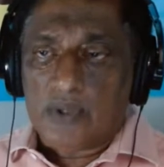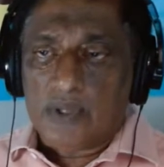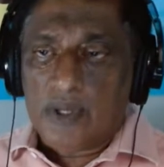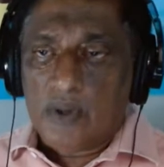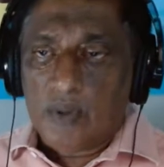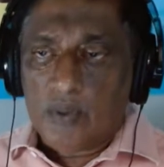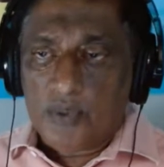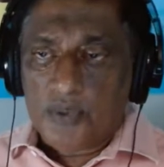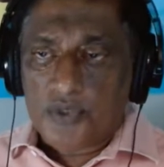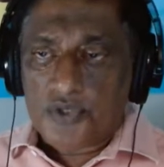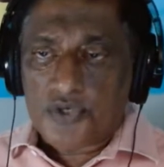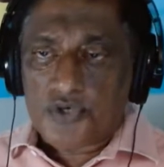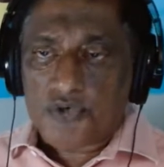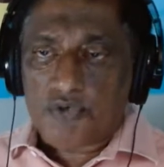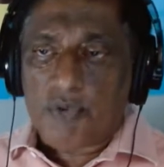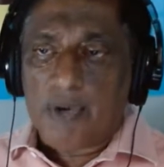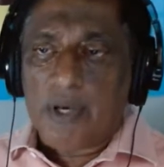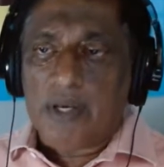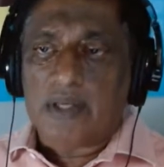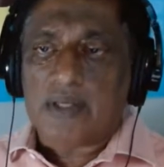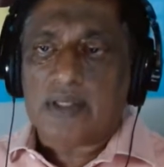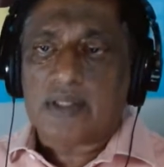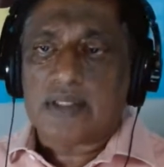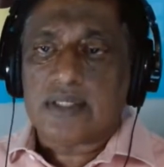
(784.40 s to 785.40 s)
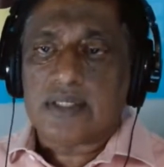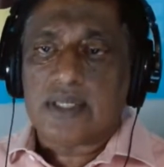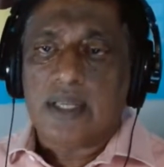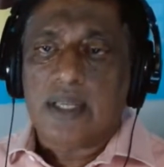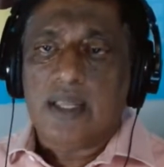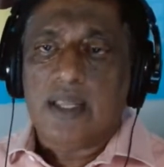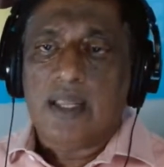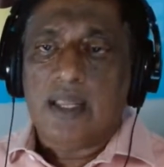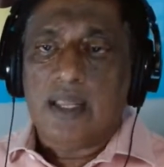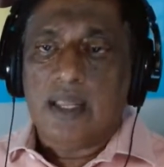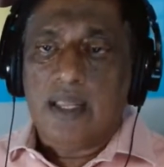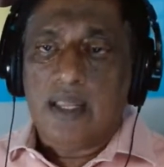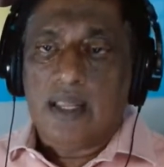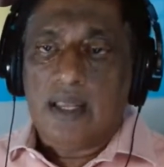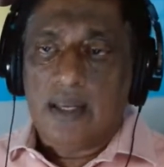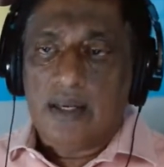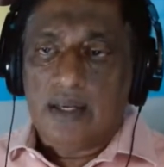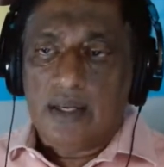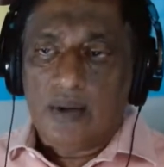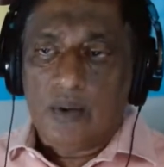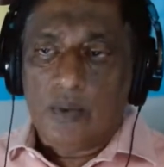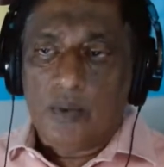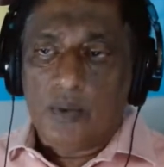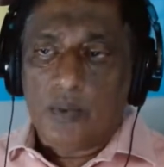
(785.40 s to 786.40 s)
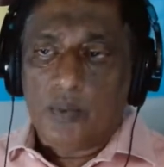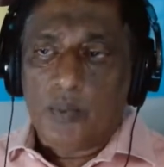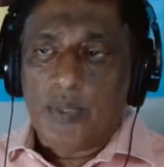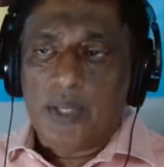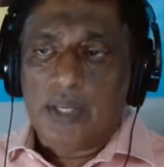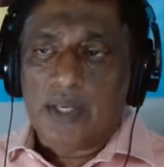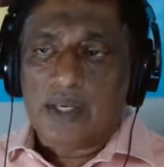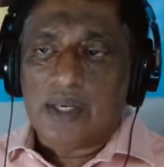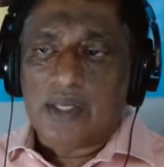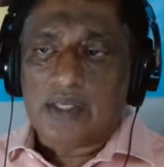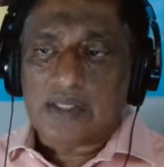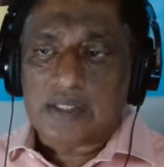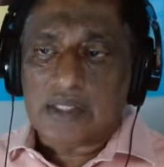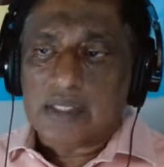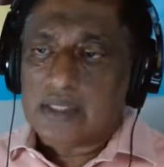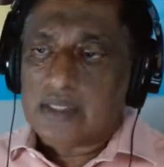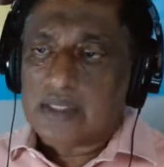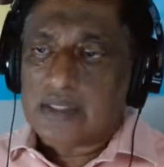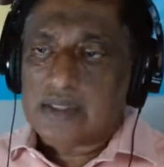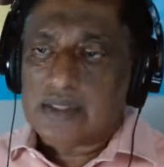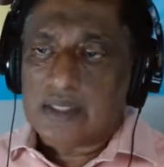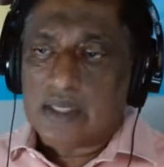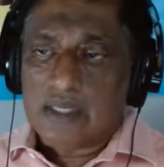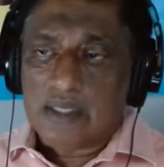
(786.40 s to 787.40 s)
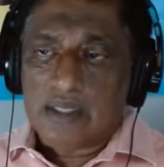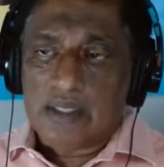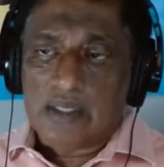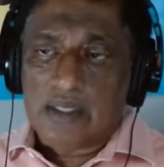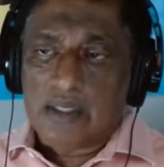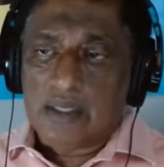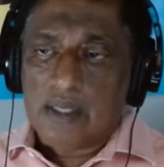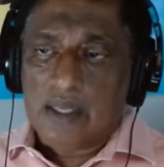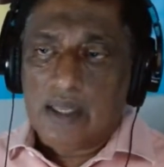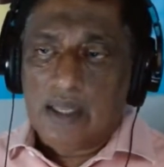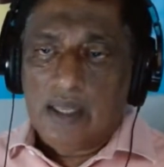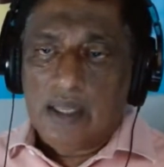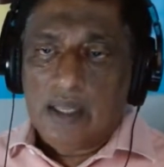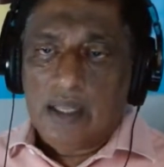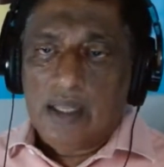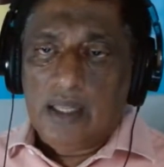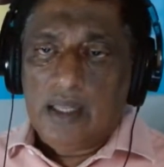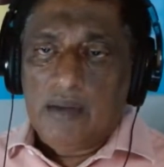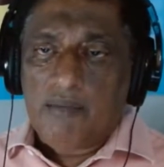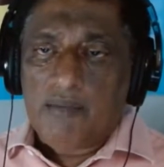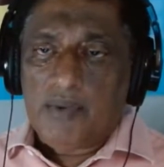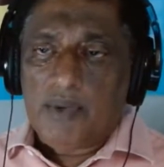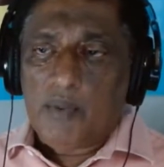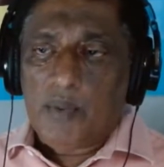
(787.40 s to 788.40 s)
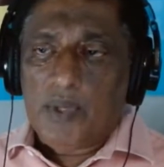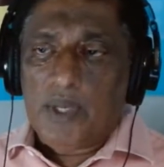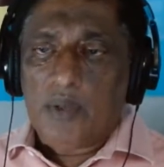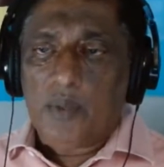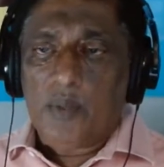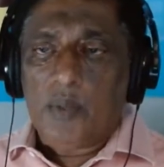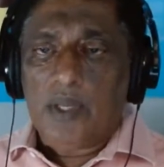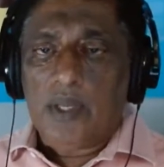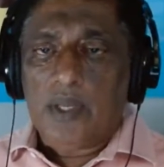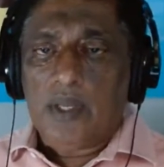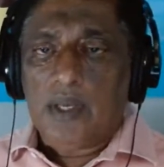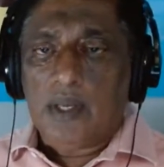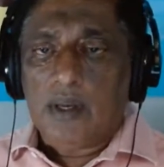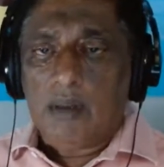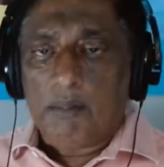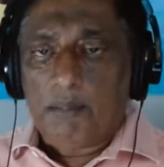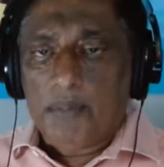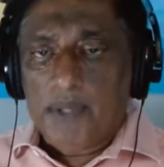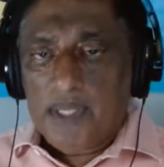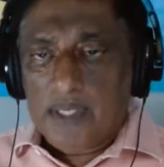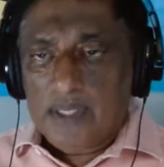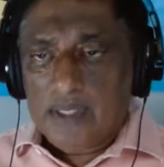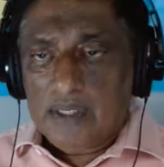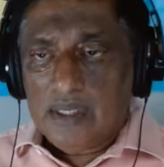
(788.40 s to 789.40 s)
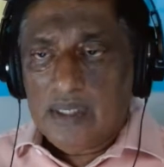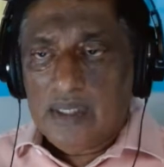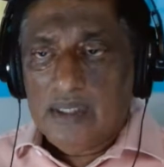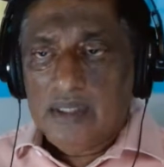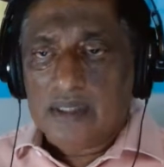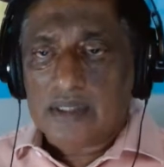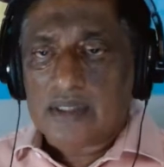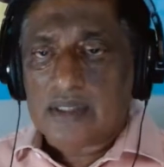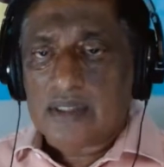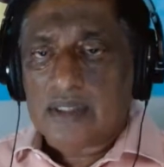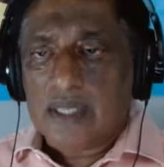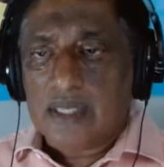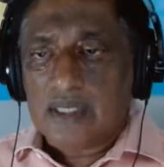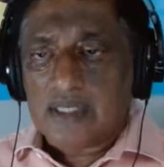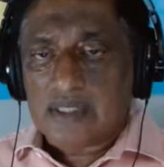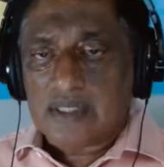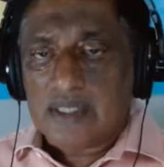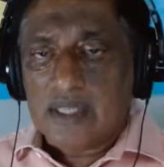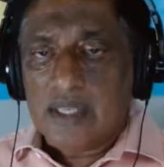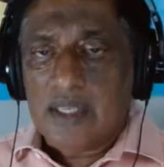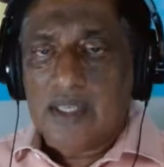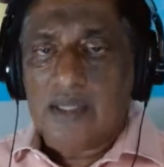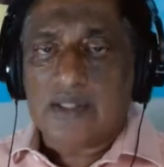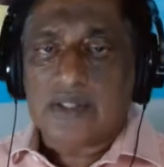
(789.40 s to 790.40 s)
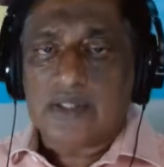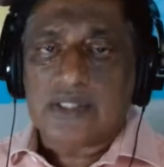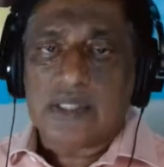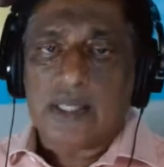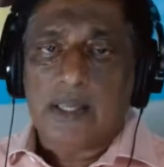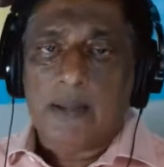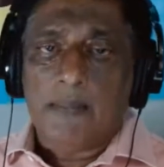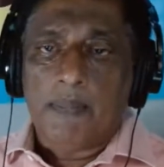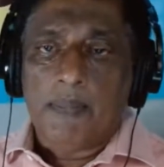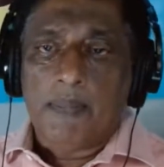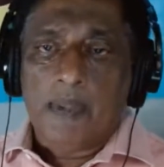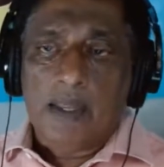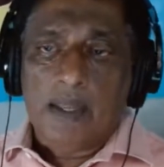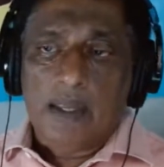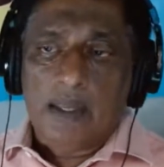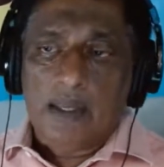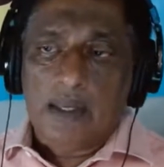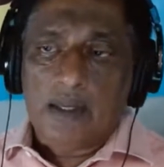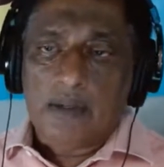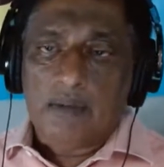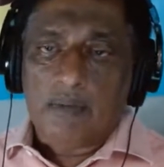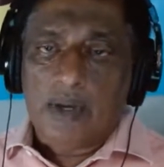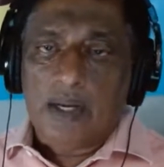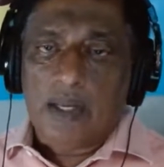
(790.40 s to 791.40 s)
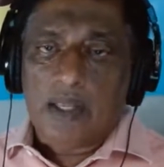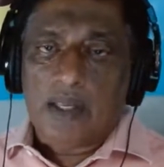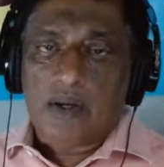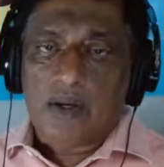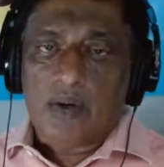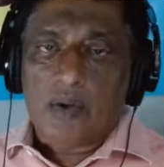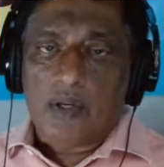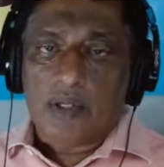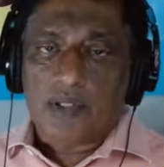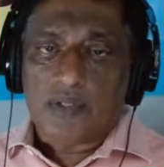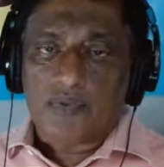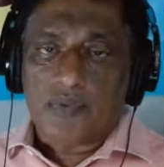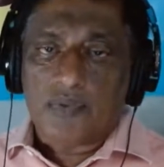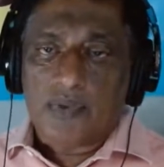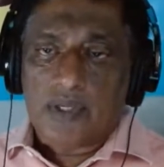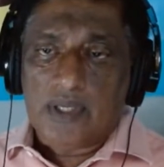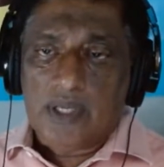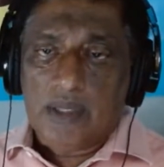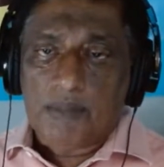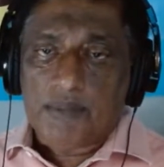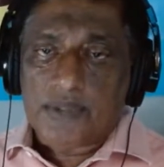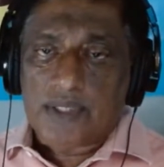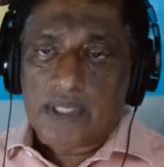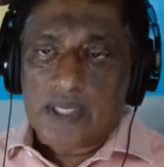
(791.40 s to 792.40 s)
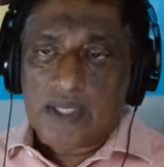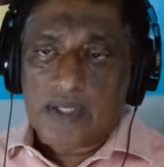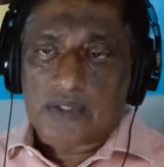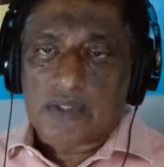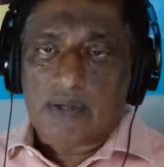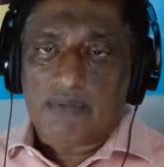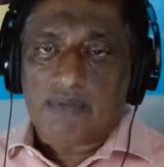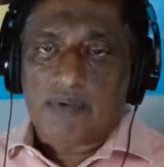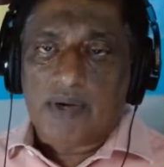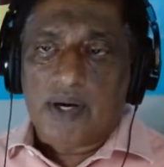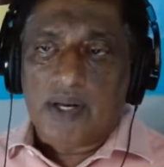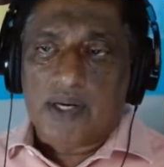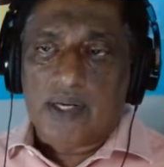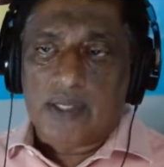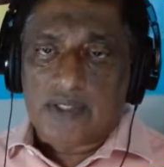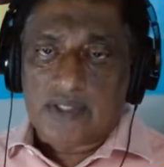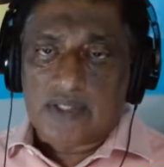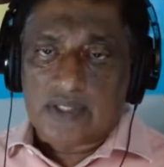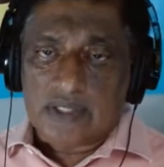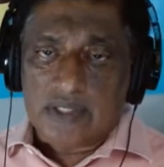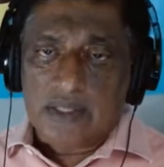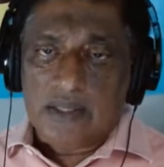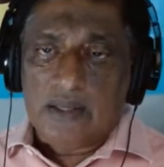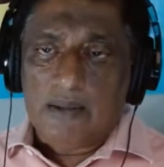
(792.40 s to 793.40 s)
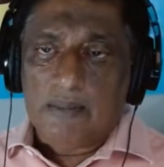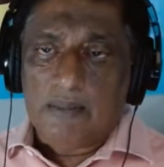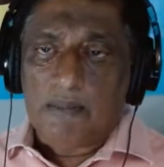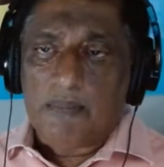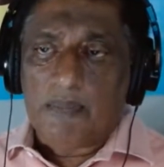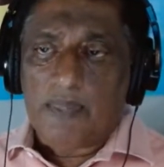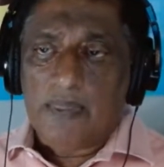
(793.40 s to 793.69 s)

or their own strengths and their own weaknesses. And even when we complete these testings, it really calls for a deep sense of honesty.